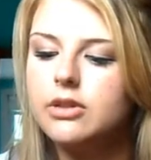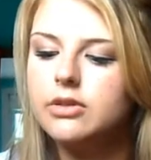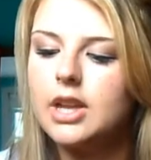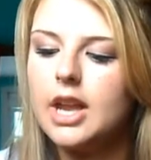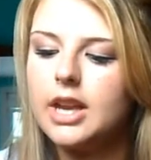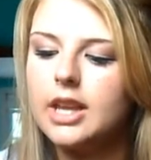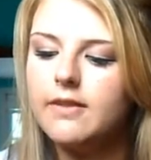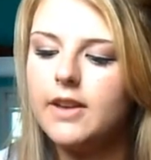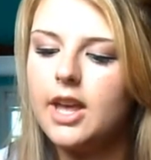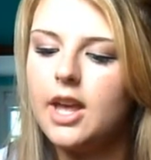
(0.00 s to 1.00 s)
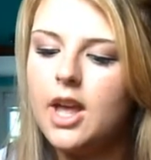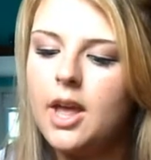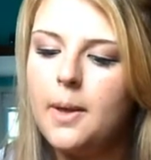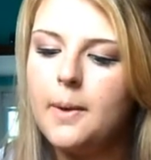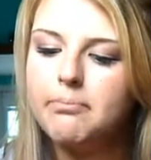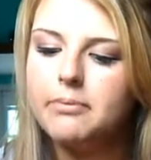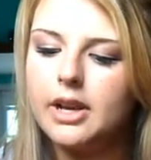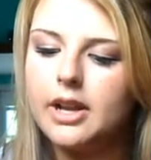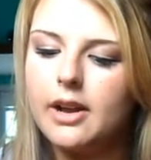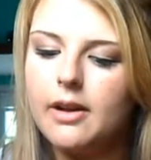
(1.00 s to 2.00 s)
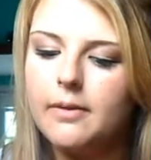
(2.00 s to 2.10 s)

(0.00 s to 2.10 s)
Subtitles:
I used any of it, but